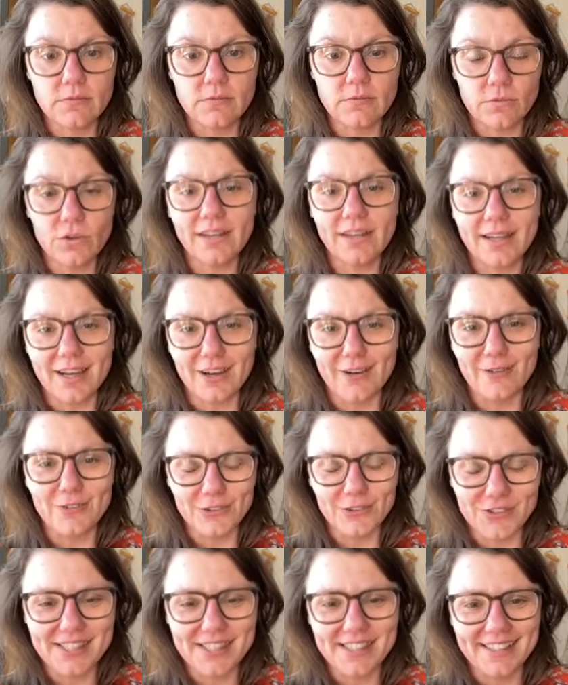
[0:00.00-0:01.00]
really
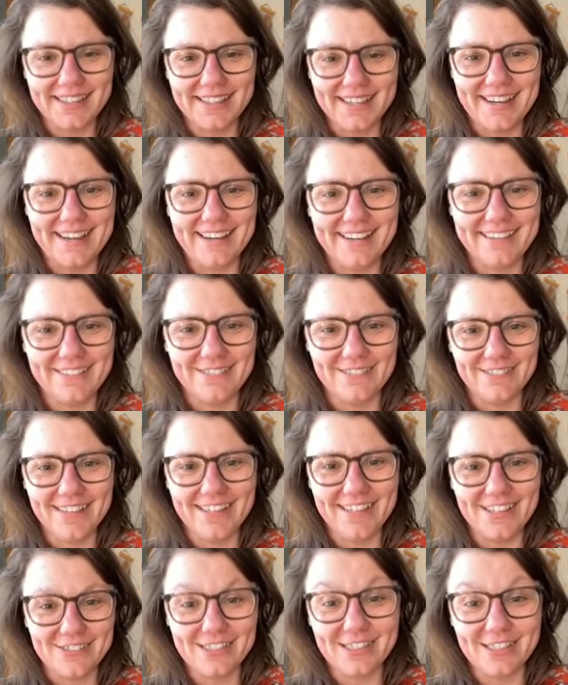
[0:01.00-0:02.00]
helpful to not
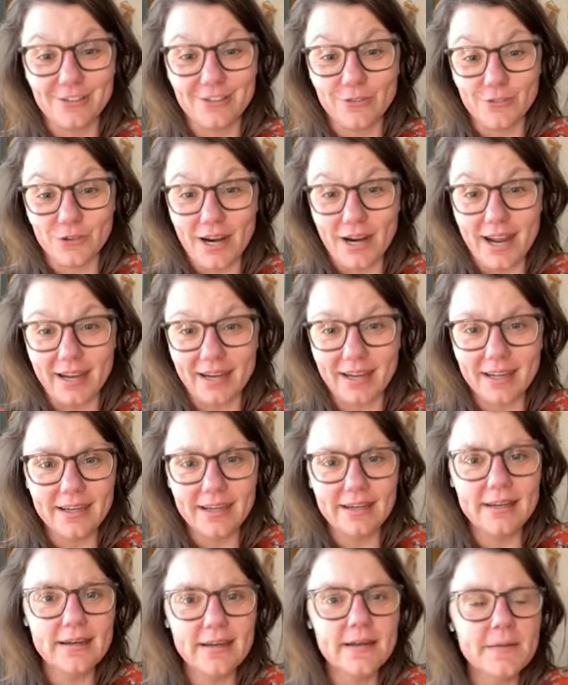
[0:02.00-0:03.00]
run yourself
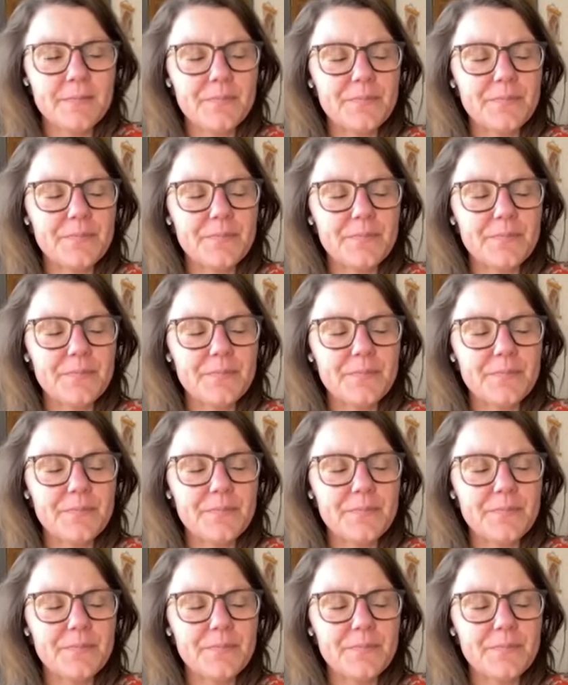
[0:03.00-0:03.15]
ragged.